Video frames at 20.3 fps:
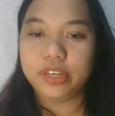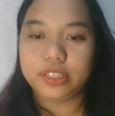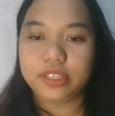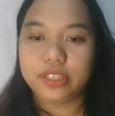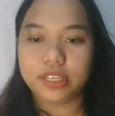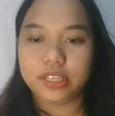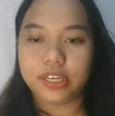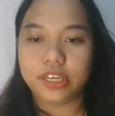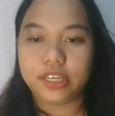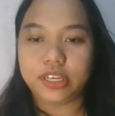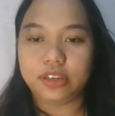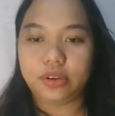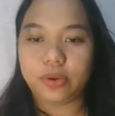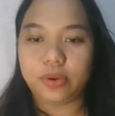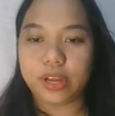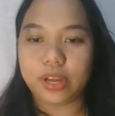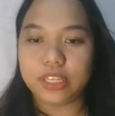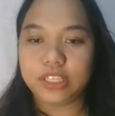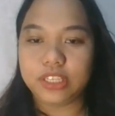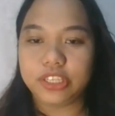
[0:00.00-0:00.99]
third
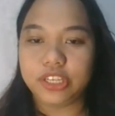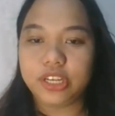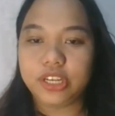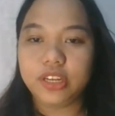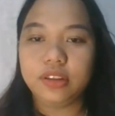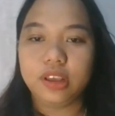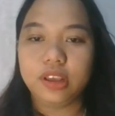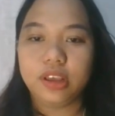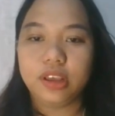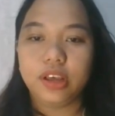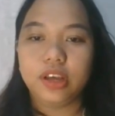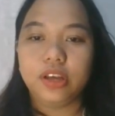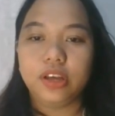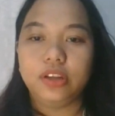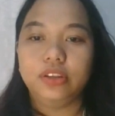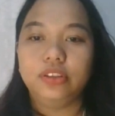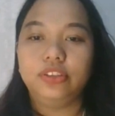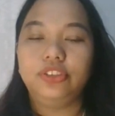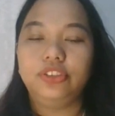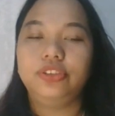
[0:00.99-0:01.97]
question,
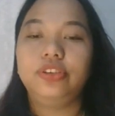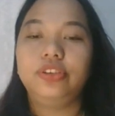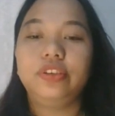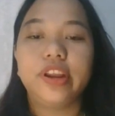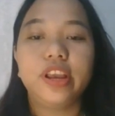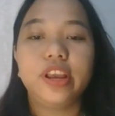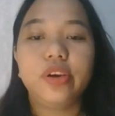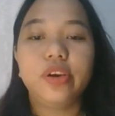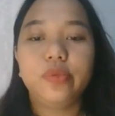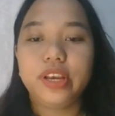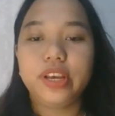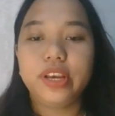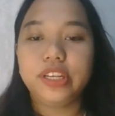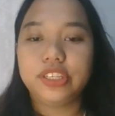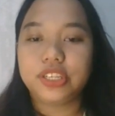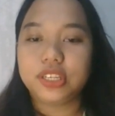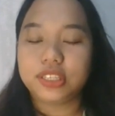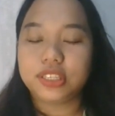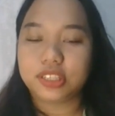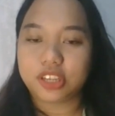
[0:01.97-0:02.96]
during which
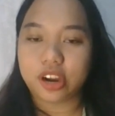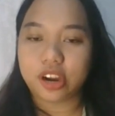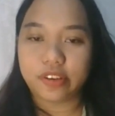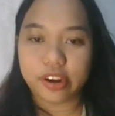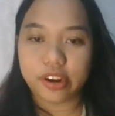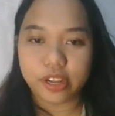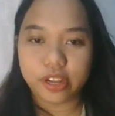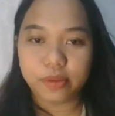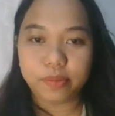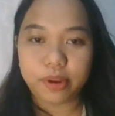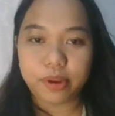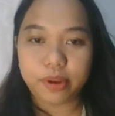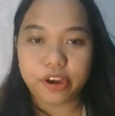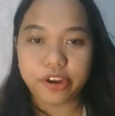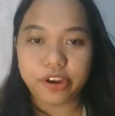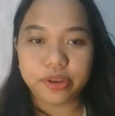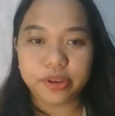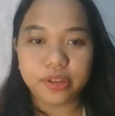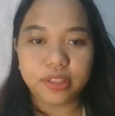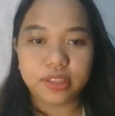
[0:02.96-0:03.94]
historical
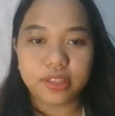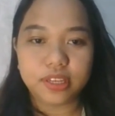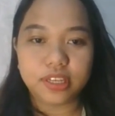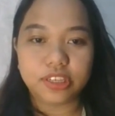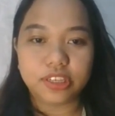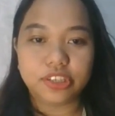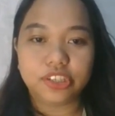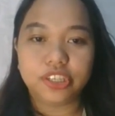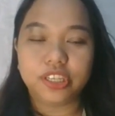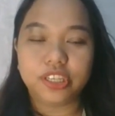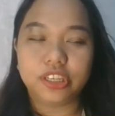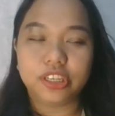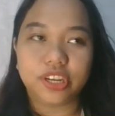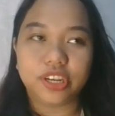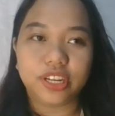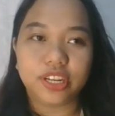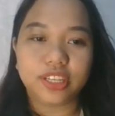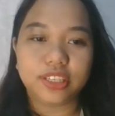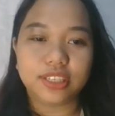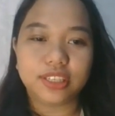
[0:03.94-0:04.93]
period did
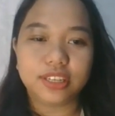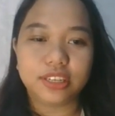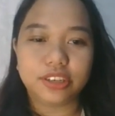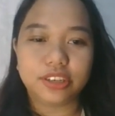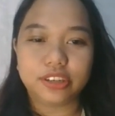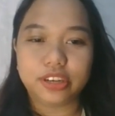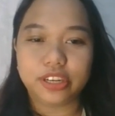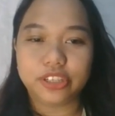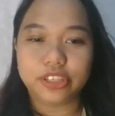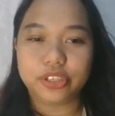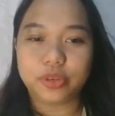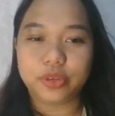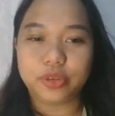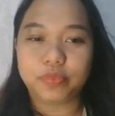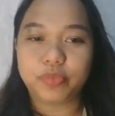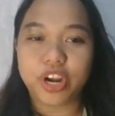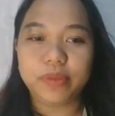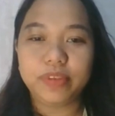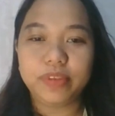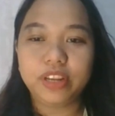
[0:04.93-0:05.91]
children's literature
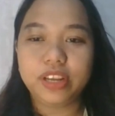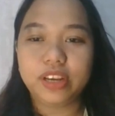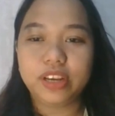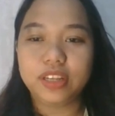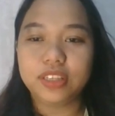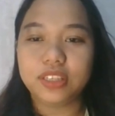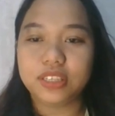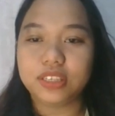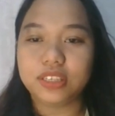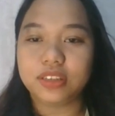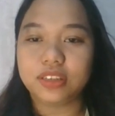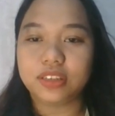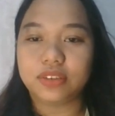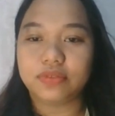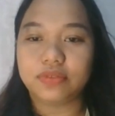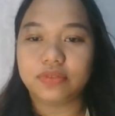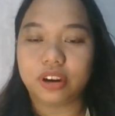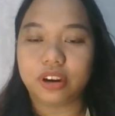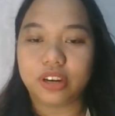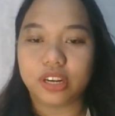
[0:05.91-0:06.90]
primarily consist of
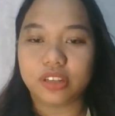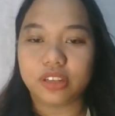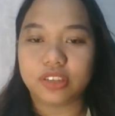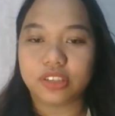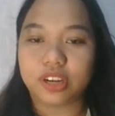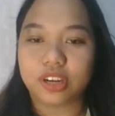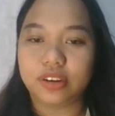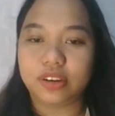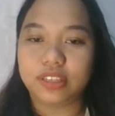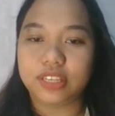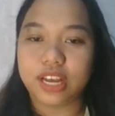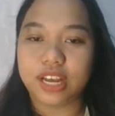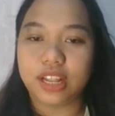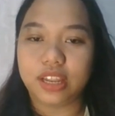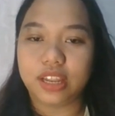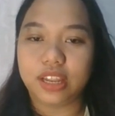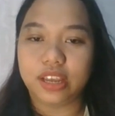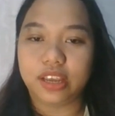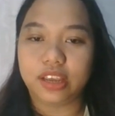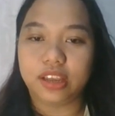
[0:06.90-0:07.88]
oral
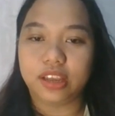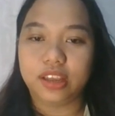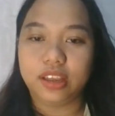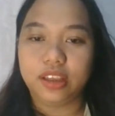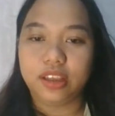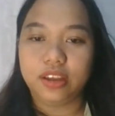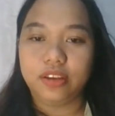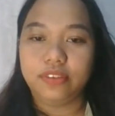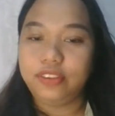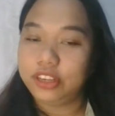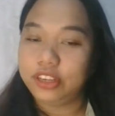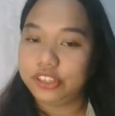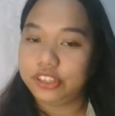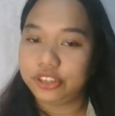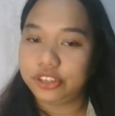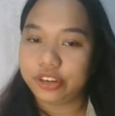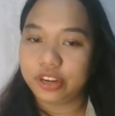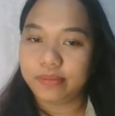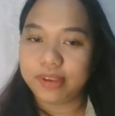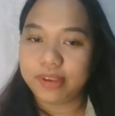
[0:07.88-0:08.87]
storytelling,
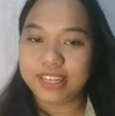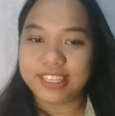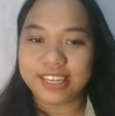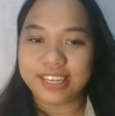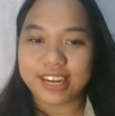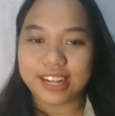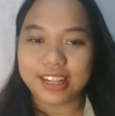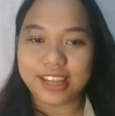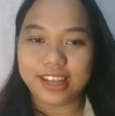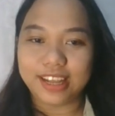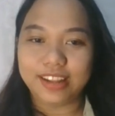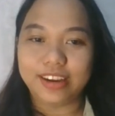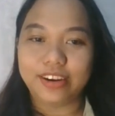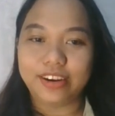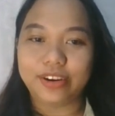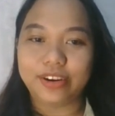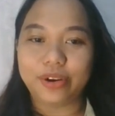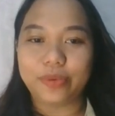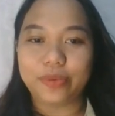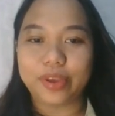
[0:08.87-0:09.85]
featuring mythical and
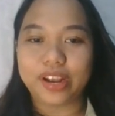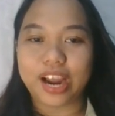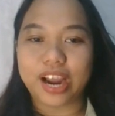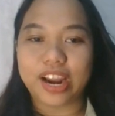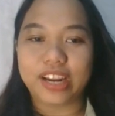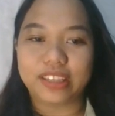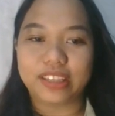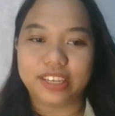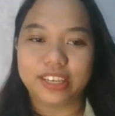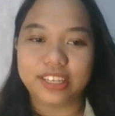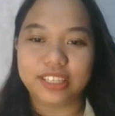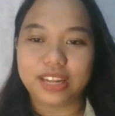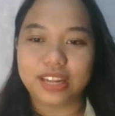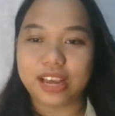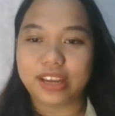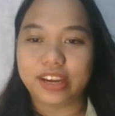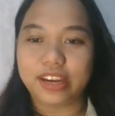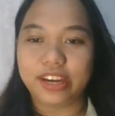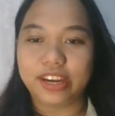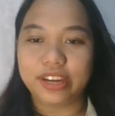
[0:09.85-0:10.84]
heroic characters
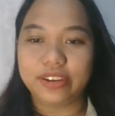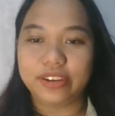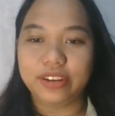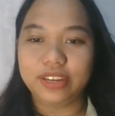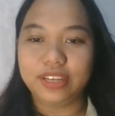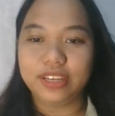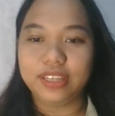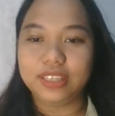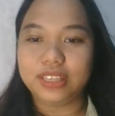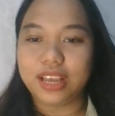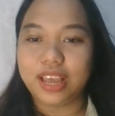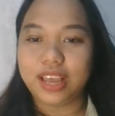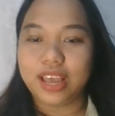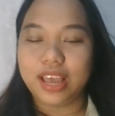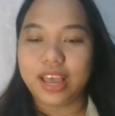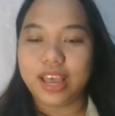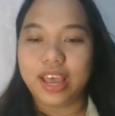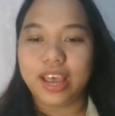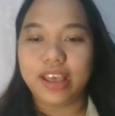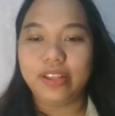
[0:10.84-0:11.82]
like Hercules,
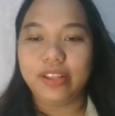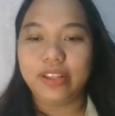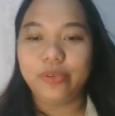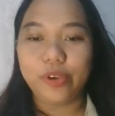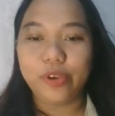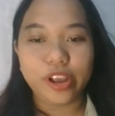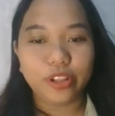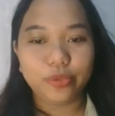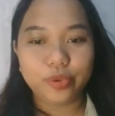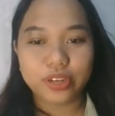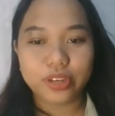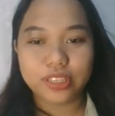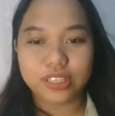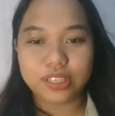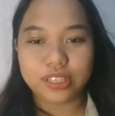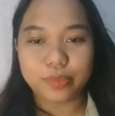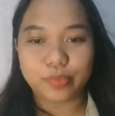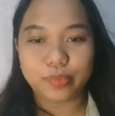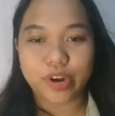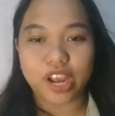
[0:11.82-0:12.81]
and what was
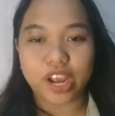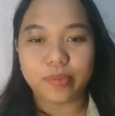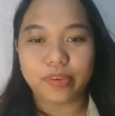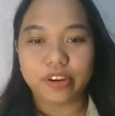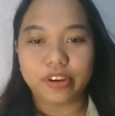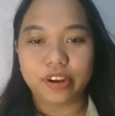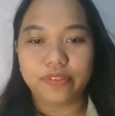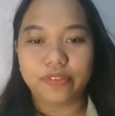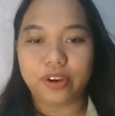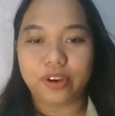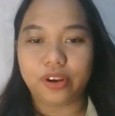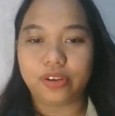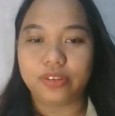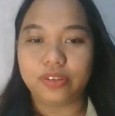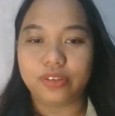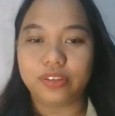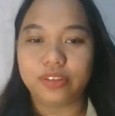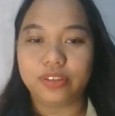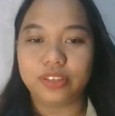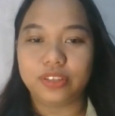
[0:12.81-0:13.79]
the primary
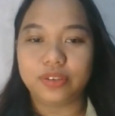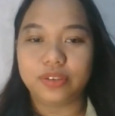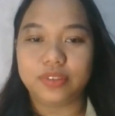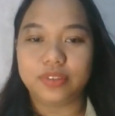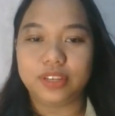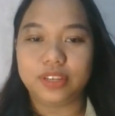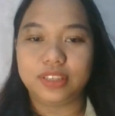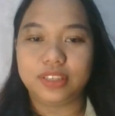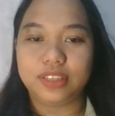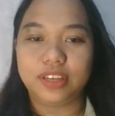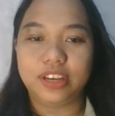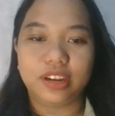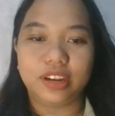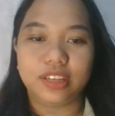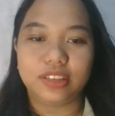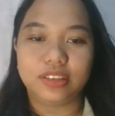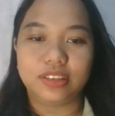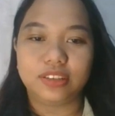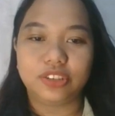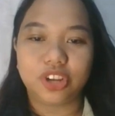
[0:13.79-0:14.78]
focus of this
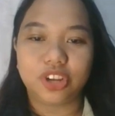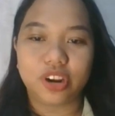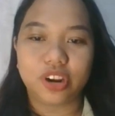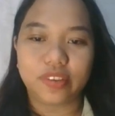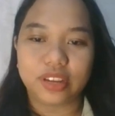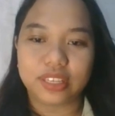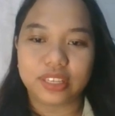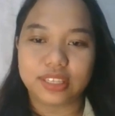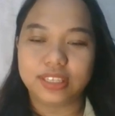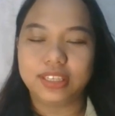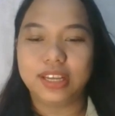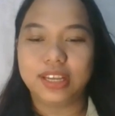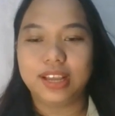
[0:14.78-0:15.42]
era's stories?